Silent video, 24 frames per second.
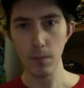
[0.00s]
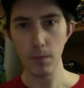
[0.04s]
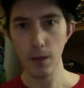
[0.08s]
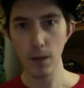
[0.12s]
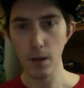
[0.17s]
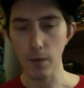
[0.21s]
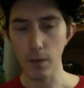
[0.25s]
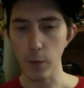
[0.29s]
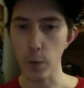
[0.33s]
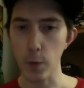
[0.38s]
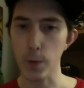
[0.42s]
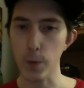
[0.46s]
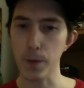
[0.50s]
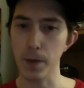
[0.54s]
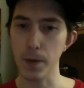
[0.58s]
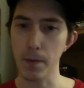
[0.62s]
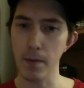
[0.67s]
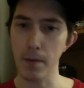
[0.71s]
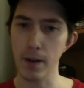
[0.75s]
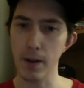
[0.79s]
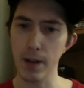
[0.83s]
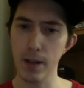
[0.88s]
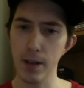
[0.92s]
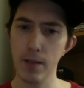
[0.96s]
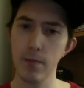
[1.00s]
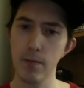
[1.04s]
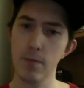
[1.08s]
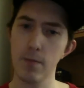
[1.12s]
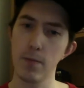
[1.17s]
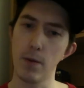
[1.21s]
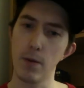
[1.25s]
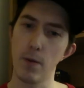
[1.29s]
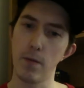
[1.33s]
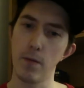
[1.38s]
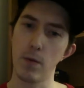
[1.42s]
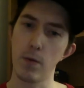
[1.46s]
for somebody, though
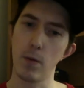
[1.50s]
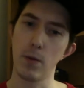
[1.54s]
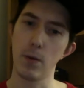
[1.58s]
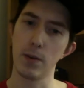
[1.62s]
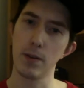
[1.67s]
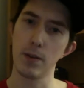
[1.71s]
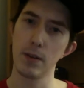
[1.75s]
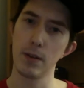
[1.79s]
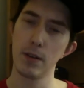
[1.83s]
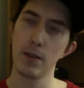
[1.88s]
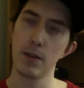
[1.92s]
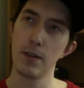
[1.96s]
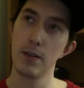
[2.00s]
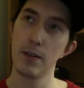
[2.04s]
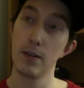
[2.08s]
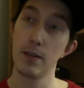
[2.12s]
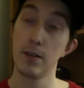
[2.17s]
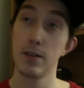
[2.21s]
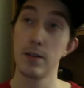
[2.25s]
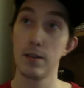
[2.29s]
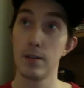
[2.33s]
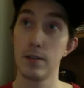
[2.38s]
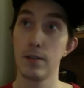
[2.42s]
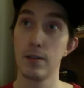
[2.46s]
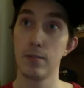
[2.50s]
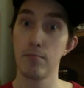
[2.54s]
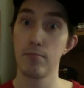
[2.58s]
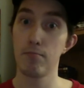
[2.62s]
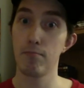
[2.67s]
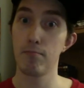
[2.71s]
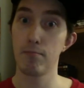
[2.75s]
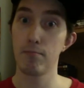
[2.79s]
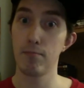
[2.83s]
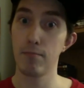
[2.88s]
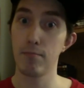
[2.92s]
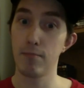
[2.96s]
of course
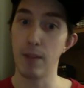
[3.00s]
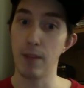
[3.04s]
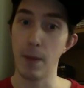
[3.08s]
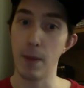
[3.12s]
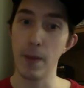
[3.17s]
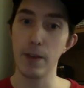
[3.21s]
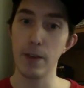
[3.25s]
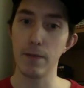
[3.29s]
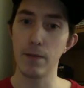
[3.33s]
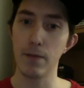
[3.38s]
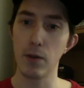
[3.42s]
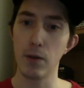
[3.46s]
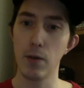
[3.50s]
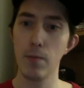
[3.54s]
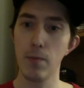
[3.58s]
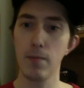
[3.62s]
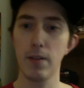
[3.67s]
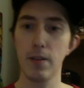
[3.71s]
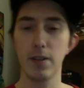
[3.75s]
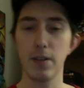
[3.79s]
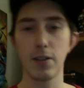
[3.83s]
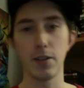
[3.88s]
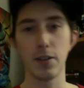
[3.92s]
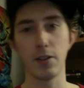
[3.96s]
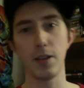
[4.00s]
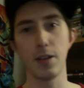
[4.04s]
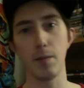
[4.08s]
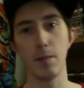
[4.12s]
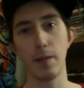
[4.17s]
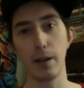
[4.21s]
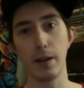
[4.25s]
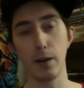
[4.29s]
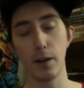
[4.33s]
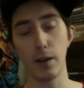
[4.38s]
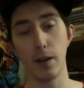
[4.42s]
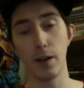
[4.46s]
in this film, it's the sibling
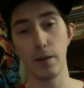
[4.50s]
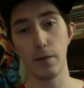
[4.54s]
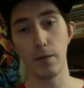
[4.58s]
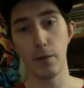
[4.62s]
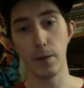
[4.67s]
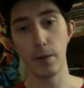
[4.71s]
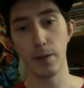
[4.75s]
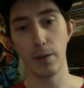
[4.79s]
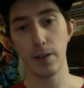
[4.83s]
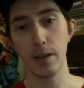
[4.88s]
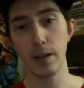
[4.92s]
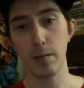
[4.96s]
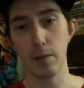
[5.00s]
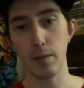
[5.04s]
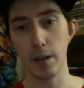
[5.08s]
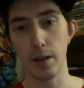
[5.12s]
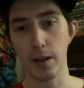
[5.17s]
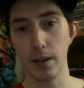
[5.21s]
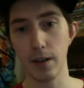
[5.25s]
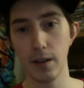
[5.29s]
looking for the sibling.